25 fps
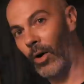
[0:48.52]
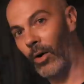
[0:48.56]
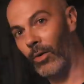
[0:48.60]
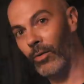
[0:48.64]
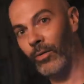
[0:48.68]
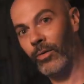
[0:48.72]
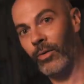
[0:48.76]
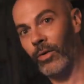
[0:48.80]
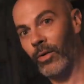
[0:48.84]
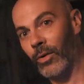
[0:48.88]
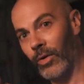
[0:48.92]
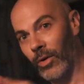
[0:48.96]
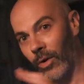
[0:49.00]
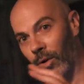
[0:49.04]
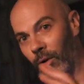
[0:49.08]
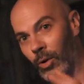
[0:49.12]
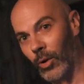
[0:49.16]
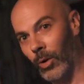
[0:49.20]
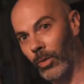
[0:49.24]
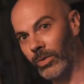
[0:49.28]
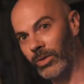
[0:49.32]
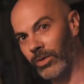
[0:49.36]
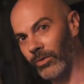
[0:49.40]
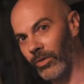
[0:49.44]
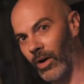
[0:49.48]
of the
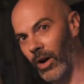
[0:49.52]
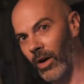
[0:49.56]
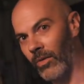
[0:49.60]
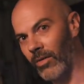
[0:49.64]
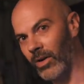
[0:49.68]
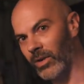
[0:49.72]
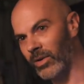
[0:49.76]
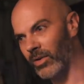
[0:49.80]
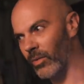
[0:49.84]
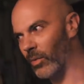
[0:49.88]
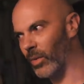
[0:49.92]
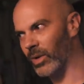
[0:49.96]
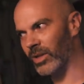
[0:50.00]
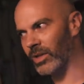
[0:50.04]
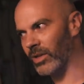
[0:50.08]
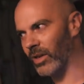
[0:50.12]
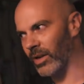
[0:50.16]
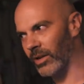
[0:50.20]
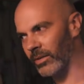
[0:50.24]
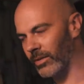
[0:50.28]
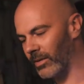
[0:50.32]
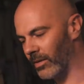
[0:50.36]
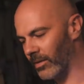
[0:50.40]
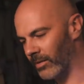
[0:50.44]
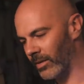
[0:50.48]
Corpse Revivers, of which
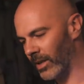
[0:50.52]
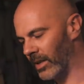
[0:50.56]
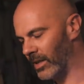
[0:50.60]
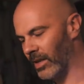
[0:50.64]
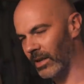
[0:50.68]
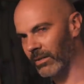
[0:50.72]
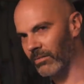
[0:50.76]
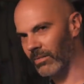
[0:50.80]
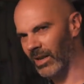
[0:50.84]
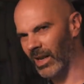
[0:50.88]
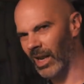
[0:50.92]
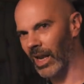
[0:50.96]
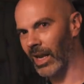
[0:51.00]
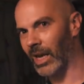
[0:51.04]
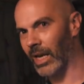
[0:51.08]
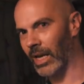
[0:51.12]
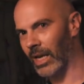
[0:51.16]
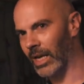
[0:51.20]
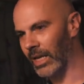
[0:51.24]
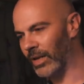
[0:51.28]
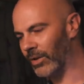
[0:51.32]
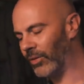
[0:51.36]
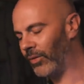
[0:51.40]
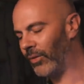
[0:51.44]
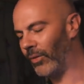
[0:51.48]
there is at
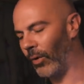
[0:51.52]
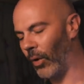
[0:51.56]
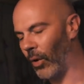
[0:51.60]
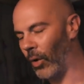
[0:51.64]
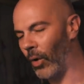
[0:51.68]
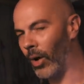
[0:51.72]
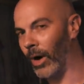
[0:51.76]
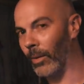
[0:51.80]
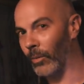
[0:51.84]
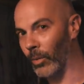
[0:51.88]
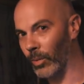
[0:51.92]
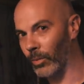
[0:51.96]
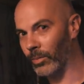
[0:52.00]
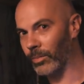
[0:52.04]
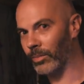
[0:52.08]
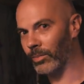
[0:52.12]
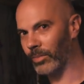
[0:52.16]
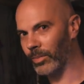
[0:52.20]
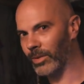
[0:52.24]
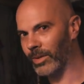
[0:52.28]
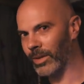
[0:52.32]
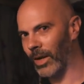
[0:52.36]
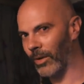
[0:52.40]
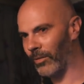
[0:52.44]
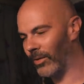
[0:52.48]
least 4, and we'll
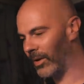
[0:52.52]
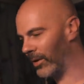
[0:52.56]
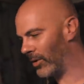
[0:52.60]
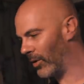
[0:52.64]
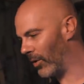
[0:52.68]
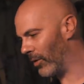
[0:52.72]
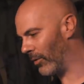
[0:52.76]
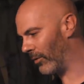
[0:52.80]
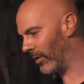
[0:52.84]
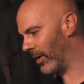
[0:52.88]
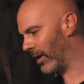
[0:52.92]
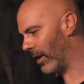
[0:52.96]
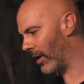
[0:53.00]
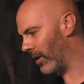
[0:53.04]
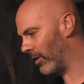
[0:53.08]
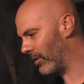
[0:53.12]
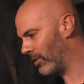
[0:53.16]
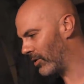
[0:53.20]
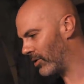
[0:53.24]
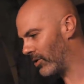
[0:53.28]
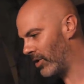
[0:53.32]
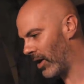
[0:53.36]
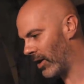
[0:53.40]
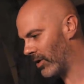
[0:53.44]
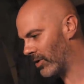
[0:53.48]
definitely do a video
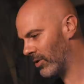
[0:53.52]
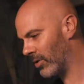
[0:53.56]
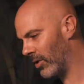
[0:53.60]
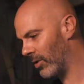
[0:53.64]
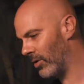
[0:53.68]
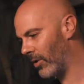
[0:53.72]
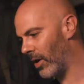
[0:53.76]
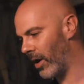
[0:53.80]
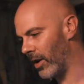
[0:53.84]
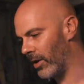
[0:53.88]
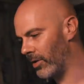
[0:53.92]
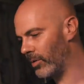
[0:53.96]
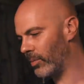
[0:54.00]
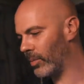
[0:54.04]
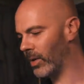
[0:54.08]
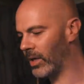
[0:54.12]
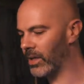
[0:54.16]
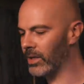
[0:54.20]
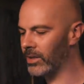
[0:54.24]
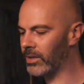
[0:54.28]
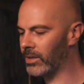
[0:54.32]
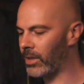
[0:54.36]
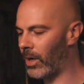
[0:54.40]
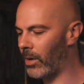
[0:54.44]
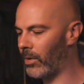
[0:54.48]
just on those. We're
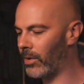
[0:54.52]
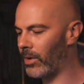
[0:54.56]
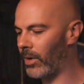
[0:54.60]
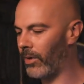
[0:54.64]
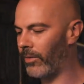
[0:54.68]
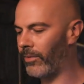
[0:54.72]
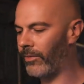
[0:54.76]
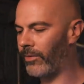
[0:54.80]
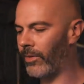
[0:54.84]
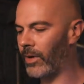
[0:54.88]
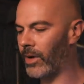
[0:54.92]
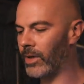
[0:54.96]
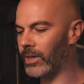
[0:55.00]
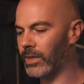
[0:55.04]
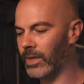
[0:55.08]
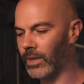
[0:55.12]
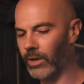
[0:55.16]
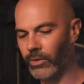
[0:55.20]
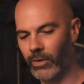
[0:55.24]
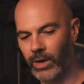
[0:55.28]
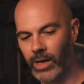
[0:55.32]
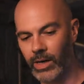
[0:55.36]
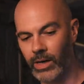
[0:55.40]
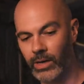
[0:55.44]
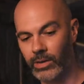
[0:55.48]
gonna start with our first
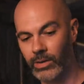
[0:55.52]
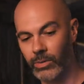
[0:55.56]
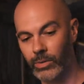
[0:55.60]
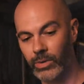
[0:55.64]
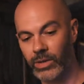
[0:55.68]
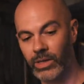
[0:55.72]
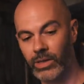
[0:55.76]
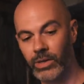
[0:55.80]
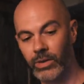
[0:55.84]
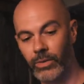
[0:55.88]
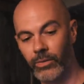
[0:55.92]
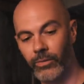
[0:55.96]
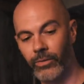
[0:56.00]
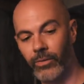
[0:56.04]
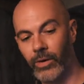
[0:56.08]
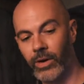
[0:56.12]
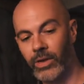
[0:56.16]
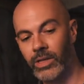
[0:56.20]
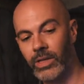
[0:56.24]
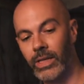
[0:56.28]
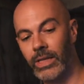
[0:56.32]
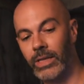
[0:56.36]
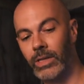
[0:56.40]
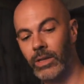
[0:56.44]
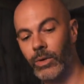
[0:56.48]
ingredients, which is
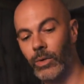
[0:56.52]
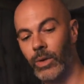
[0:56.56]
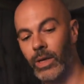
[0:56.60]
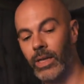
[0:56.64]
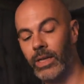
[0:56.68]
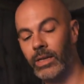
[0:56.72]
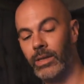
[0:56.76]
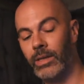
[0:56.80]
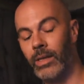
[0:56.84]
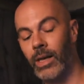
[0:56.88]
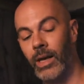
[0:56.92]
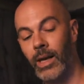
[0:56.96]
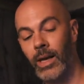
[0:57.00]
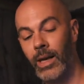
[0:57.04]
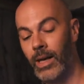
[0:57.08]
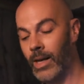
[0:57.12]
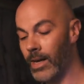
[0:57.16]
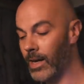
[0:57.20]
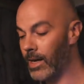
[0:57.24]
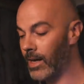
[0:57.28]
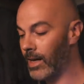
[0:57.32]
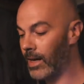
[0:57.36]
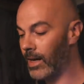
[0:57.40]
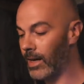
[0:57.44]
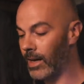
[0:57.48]
freshly squeezed
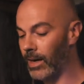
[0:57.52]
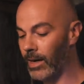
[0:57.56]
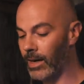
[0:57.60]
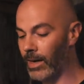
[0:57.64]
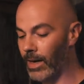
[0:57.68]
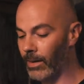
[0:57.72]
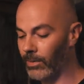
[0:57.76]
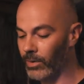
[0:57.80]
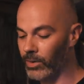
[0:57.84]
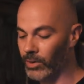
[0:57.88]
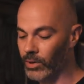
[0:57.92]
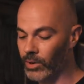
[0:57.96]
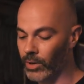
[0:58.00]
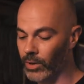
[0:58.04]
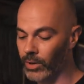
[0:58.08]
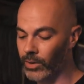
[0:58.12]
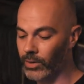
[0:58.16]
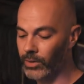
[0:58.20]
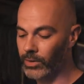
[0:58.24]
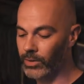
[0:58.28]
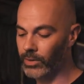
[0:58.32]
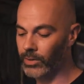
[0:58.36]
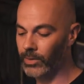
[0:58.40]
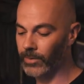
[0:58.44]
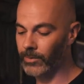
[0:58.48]
lemon
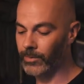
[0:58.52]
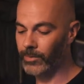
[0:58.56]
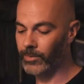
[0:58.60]
juice.